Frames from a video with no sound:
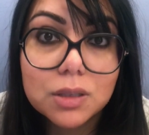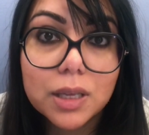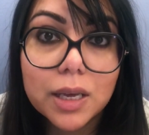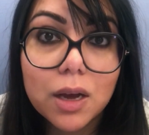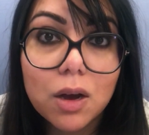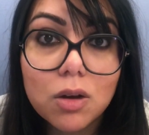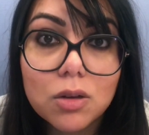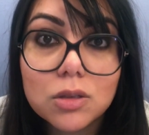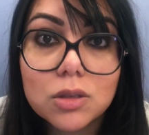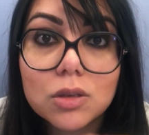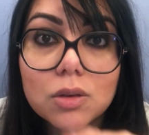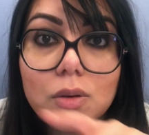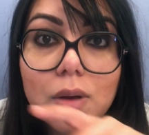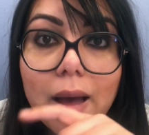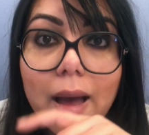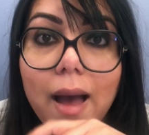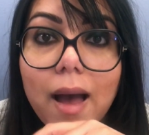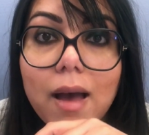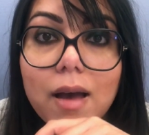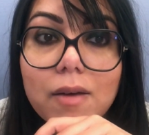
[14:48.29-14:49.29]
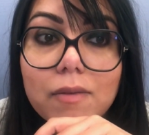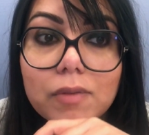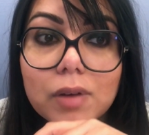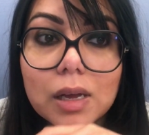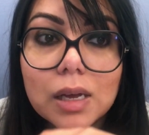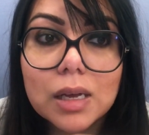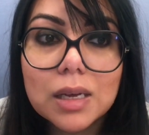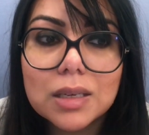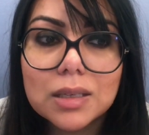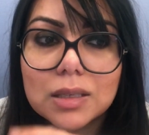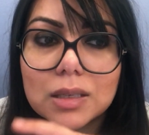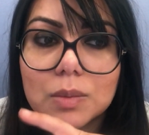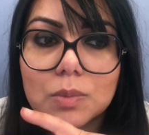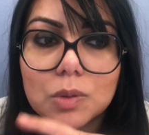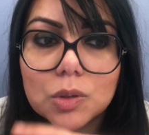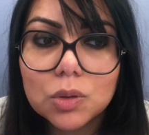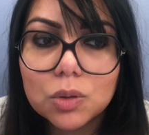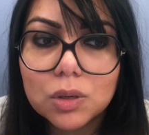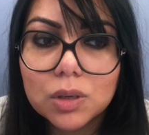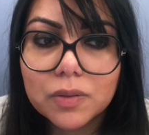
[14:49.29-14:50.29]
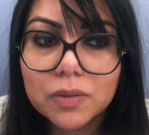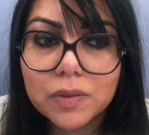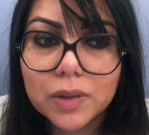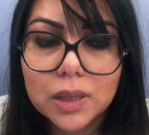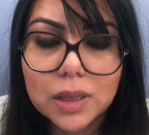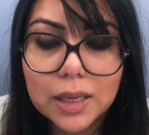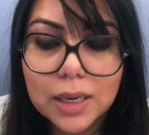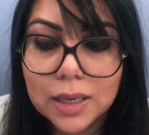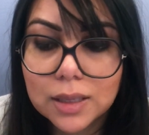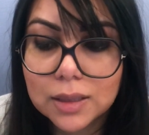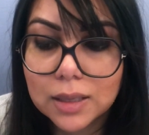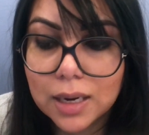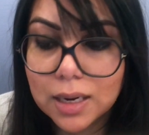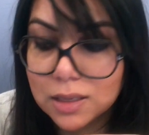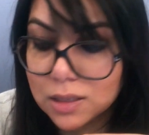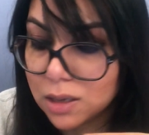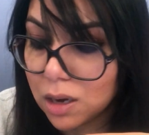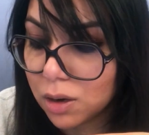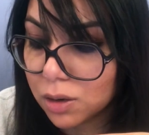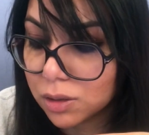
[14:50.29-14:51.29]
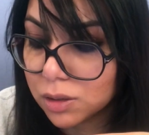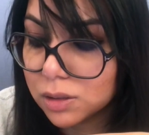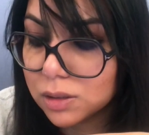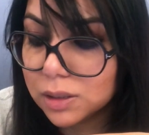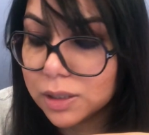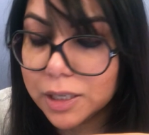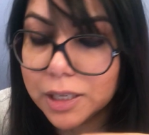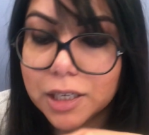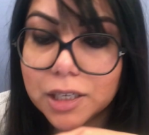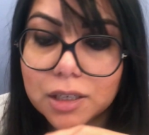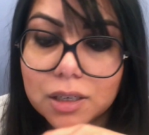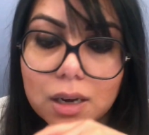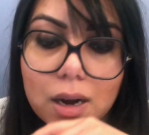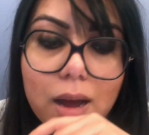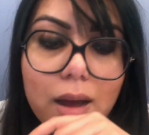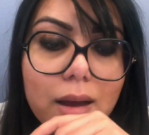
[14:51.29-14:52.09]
They also have some sort of a link that I saw earlier